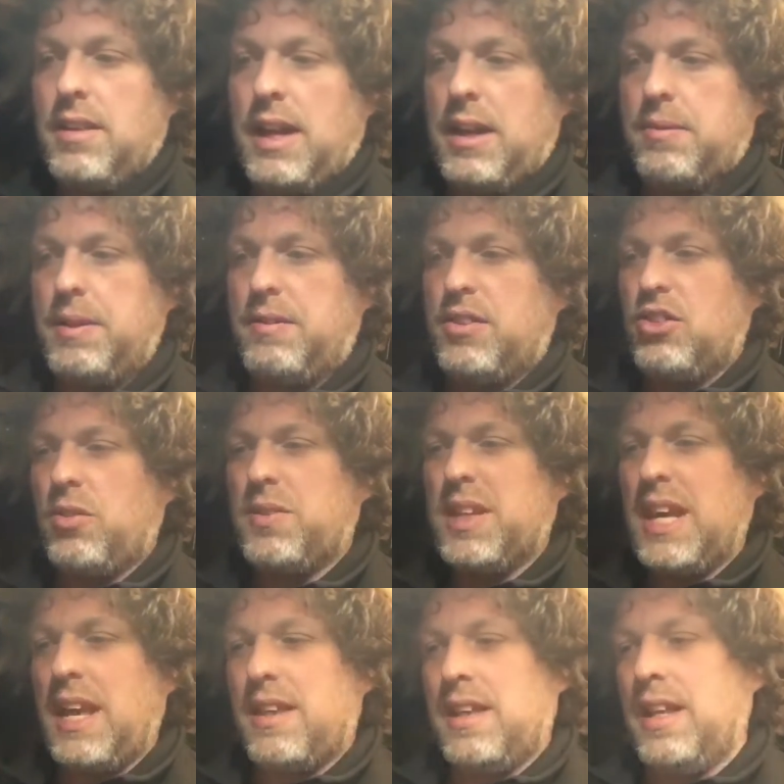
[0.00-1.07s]
I had a bit of a job to
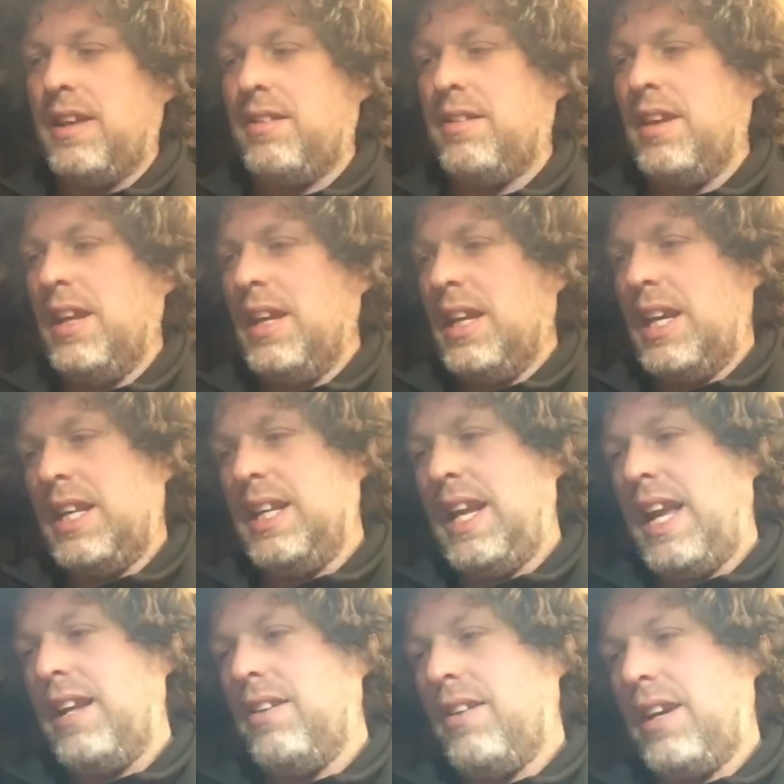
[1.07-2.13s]
get these. In the
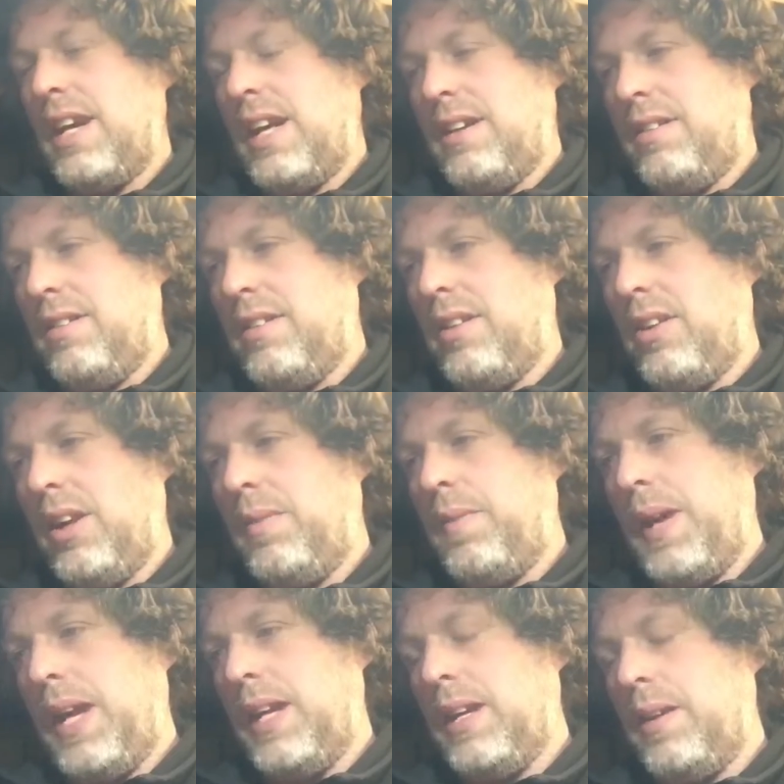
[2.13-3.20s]
end I had to type
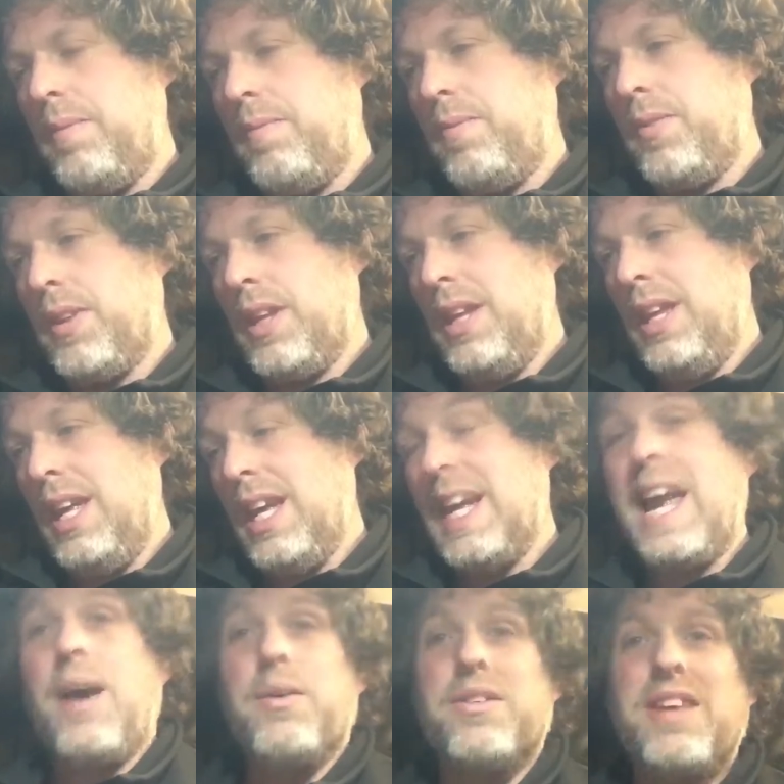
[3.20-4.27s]
in
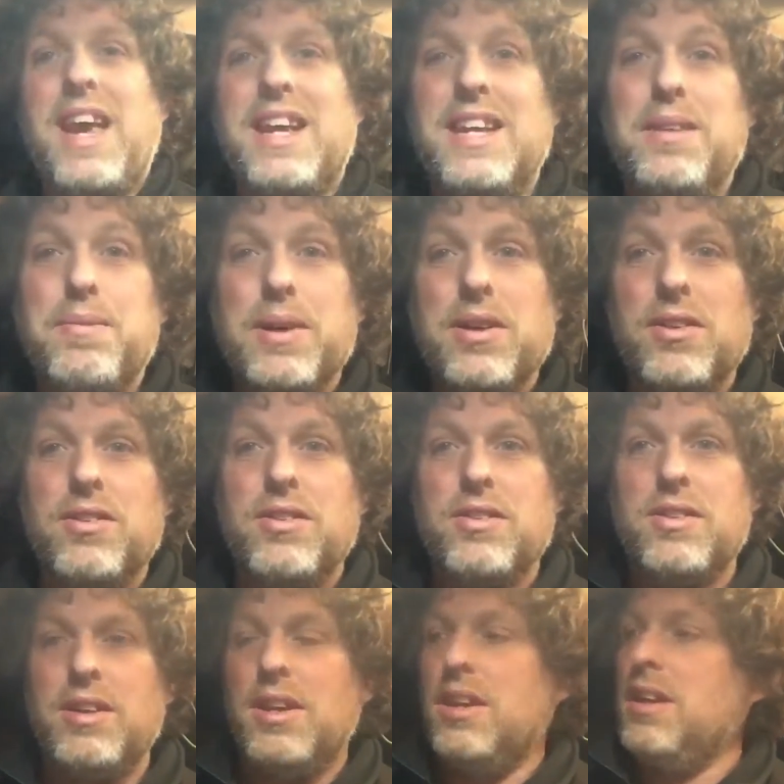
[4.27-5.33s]
Kawasaki,
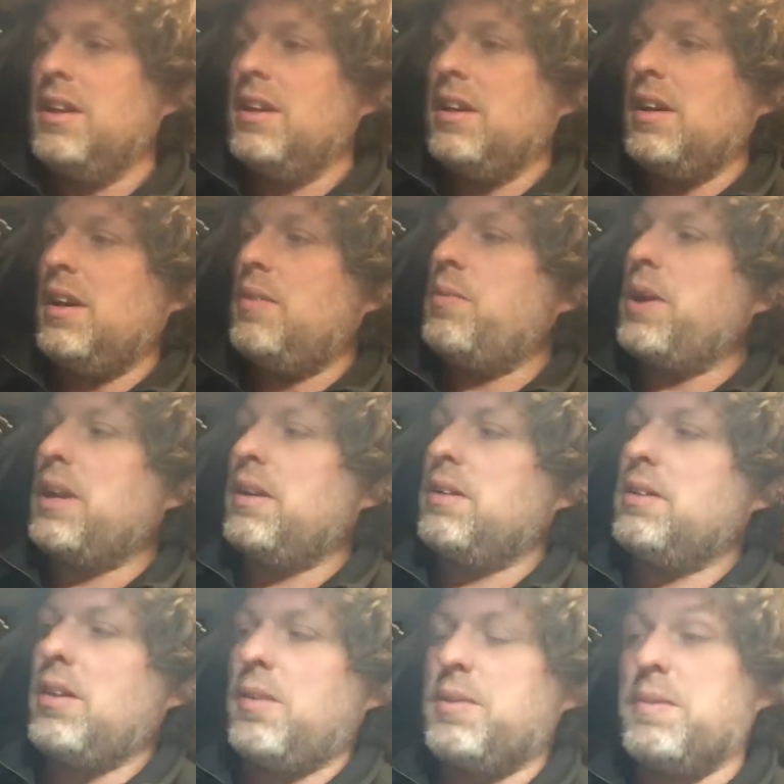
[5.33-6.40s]
because when I
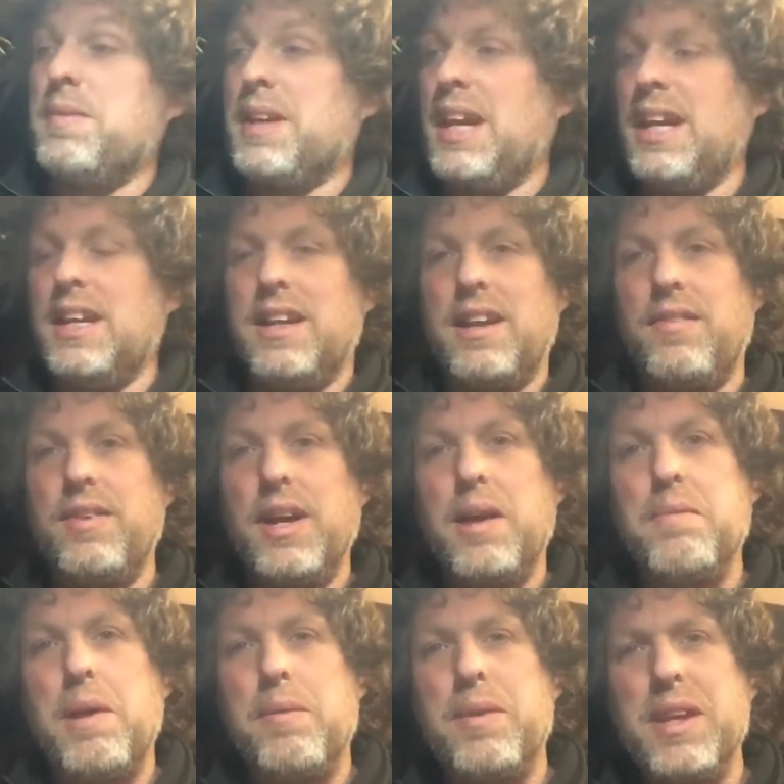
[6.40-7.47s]
typed in Makita nothing
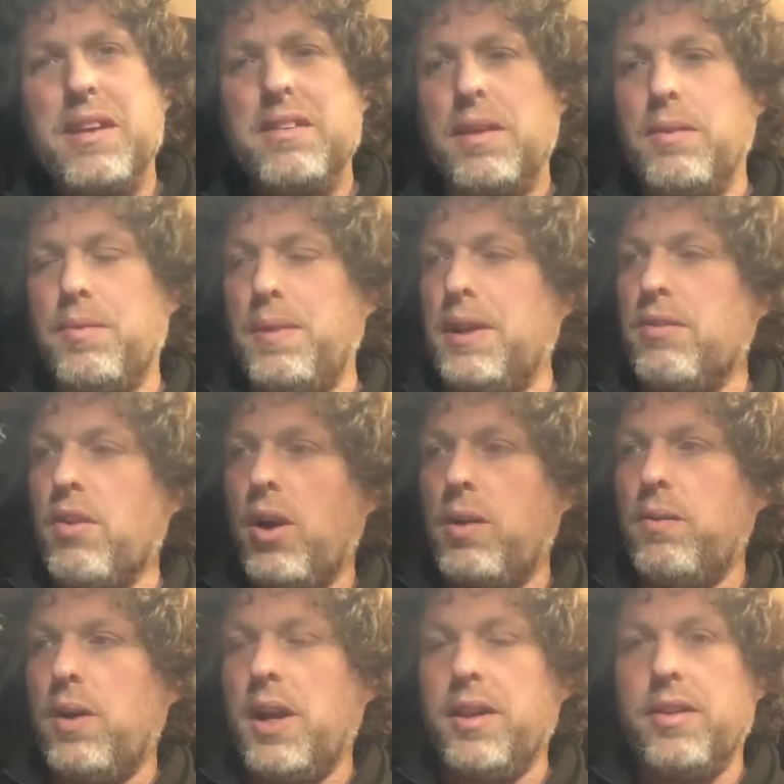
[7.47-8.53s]
came up, but these seem to be the right
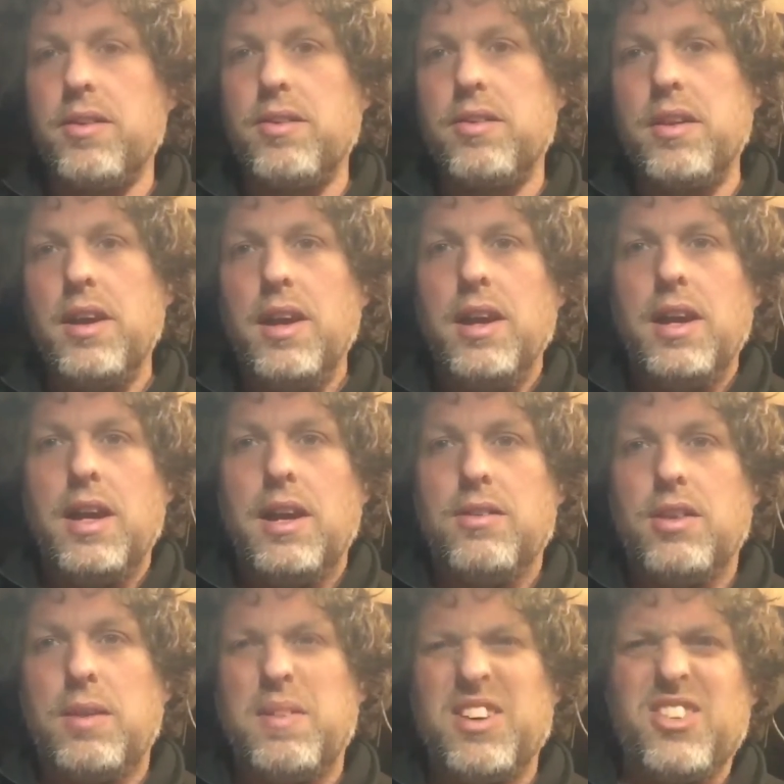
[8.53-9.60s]
ones, and
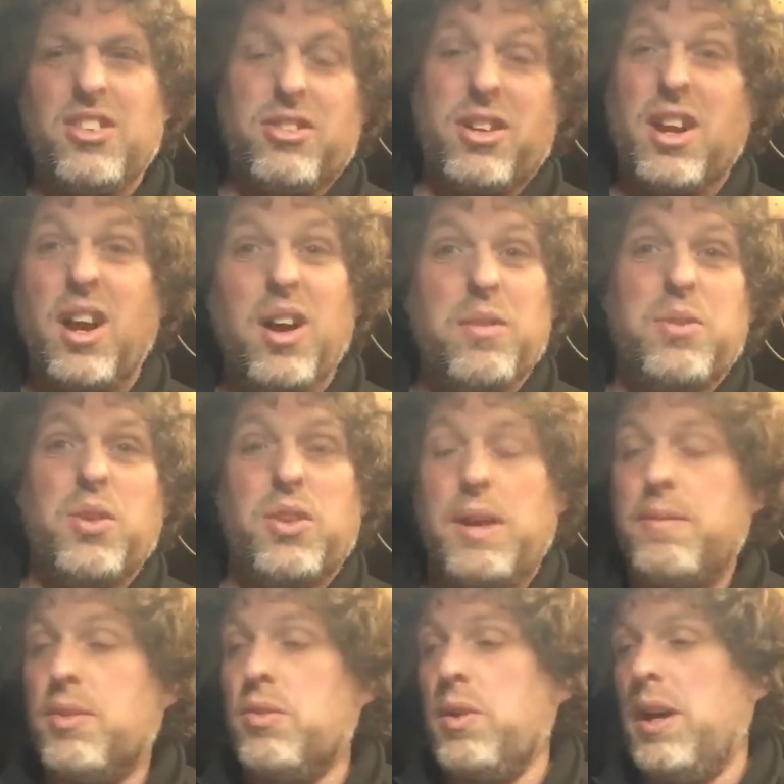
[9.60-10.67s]
so they must use the carbs on them
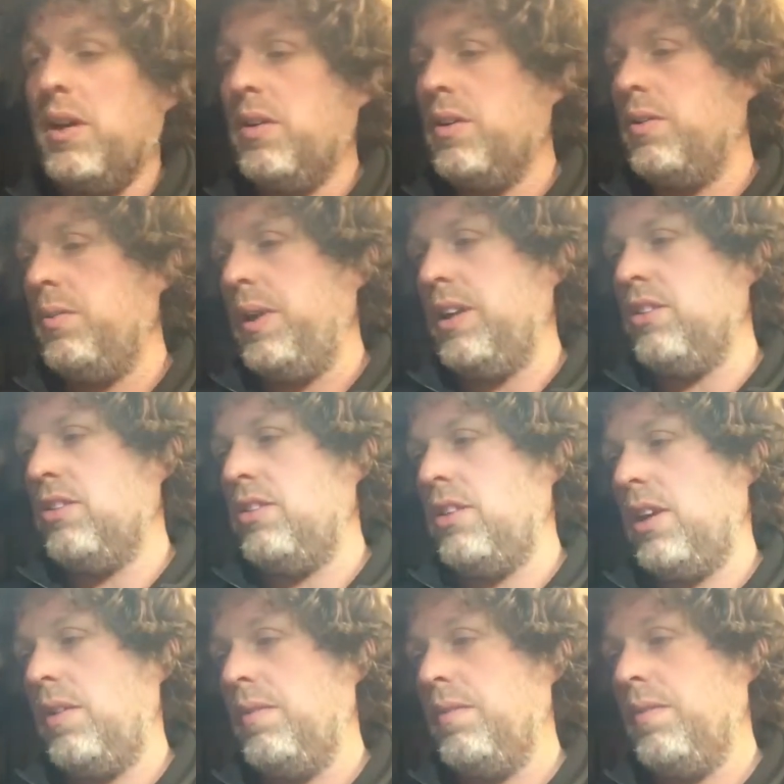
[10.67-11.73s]
as well, which is
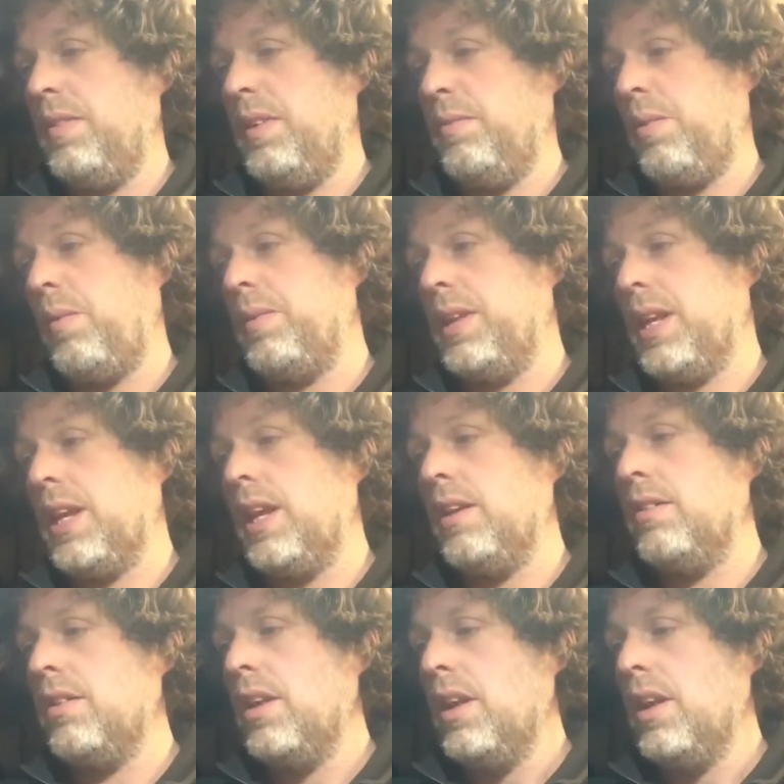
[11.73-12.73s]
probably the case.